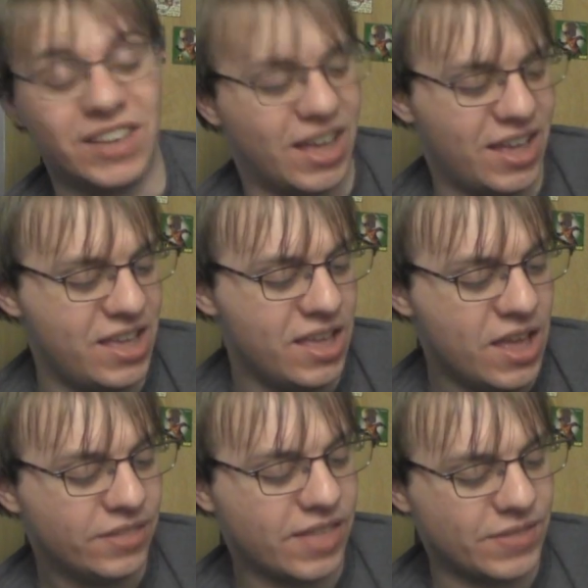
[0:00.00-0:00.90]
that
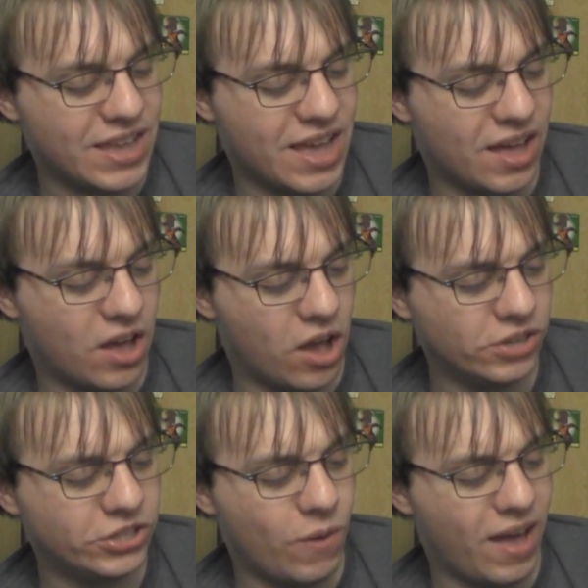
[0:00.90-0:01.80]
they
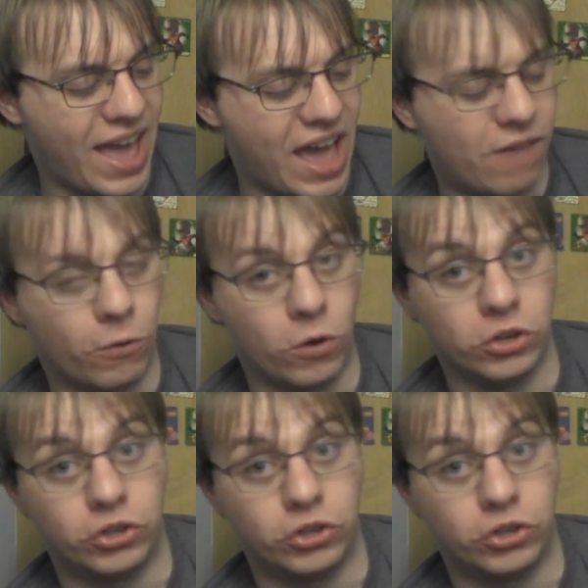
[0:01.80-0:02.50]
also have for